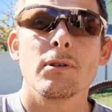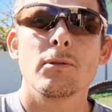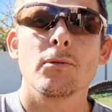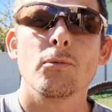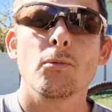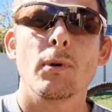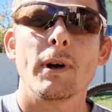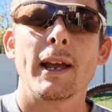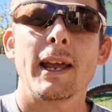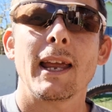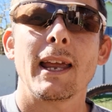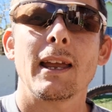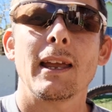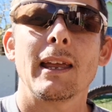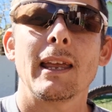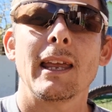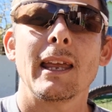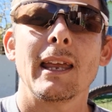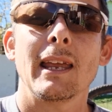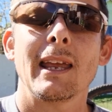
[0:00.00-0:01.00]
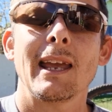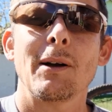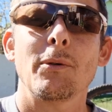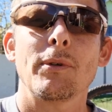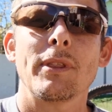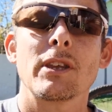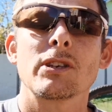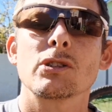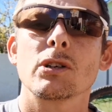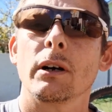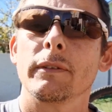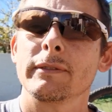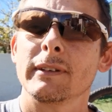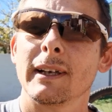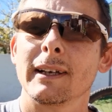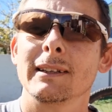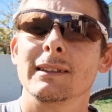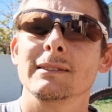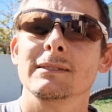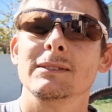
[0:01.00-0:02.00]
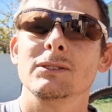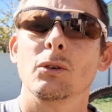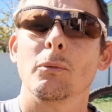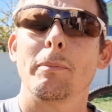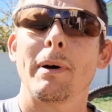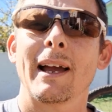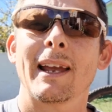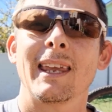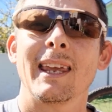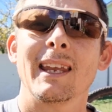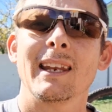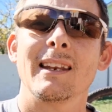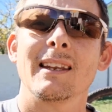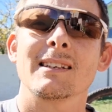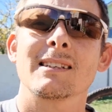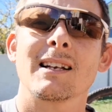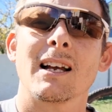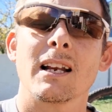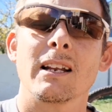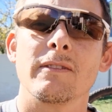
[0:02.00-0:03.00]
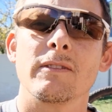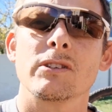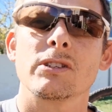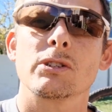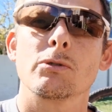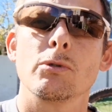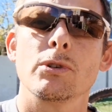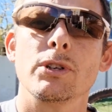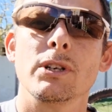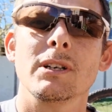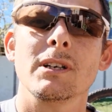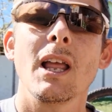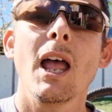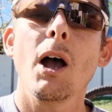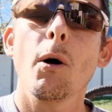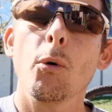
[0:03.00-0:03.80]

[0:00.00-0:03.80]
Where with a softtail, your back end is kind of a swishy.